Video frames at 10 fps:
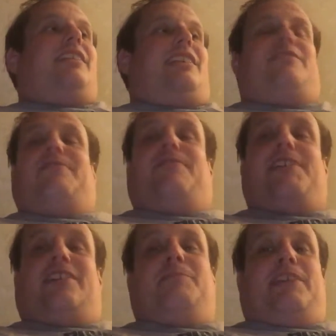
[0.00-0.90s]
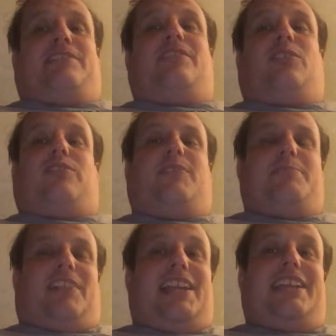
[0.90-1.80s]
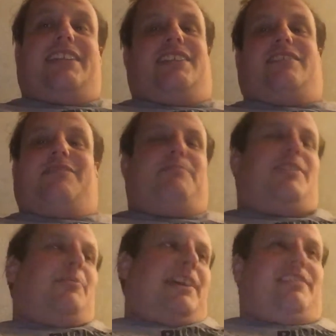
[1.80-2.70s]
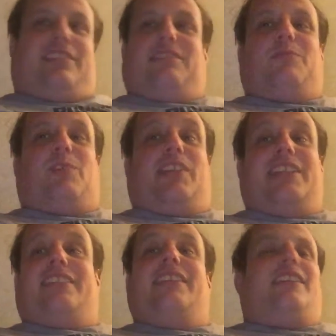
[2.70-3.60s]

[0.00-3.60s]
It's very much Adult Swim-like. It's done by Justin Roiland.